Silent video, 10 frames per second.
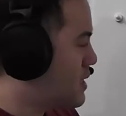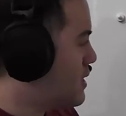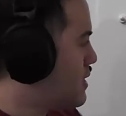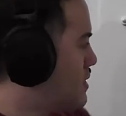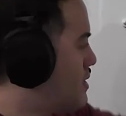
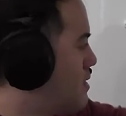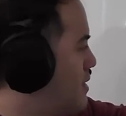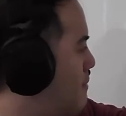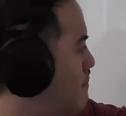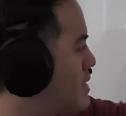is
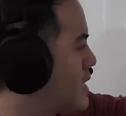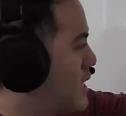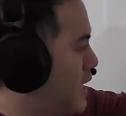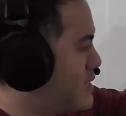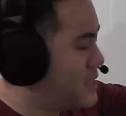it makes a
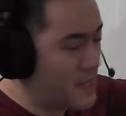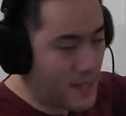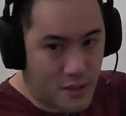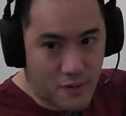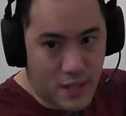constant
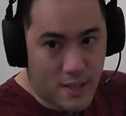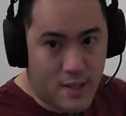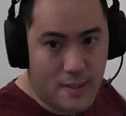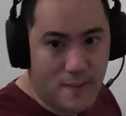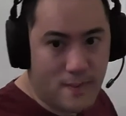electric field
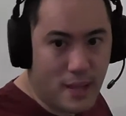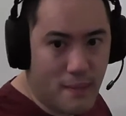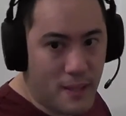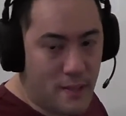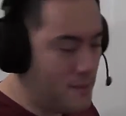in the middle.